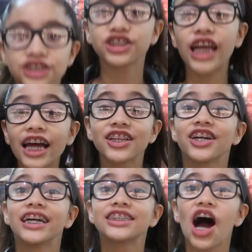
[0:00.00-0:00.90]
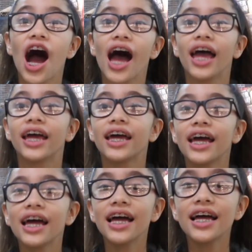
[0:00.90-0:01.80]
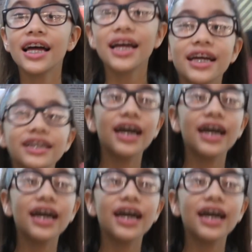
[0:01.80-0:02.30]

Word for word: it's hot. No, it's not.